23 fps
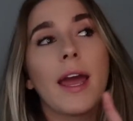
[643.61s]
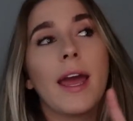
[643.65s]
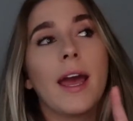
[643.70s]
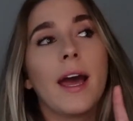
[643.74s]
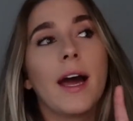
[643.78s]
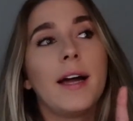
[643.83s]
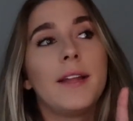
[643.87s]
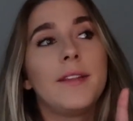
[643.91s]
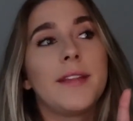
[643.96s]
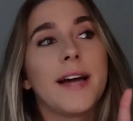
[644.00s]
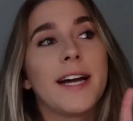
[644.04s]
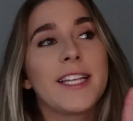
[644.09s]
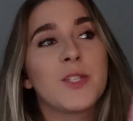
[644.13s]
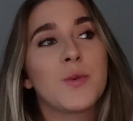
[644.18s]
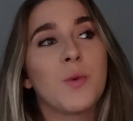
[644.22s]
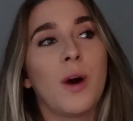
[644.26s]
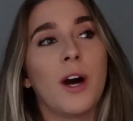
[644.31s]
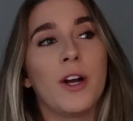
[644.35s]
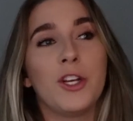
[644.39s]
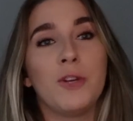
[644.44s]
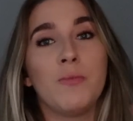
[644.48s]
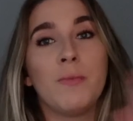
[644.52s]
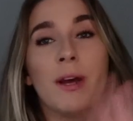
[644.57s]
and that's
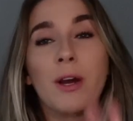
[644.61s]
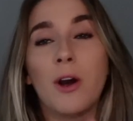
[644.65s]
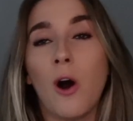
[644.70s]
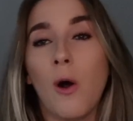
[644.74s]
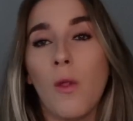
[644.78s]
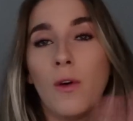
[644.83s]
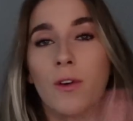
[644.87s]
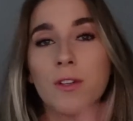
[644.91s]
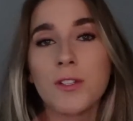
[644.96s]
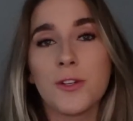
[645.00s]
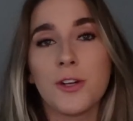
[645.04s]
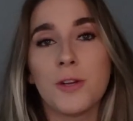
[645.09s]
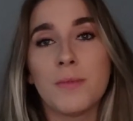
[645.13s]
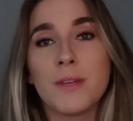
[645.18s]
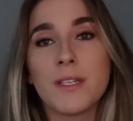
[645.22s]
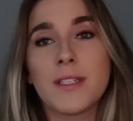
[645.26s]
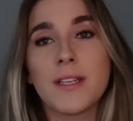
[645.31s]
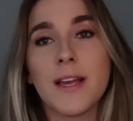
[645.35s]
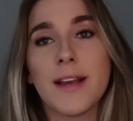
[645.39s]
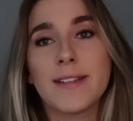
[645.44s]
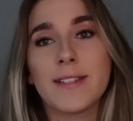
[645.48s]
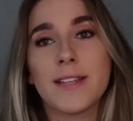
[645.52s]
why you make all those little mistakes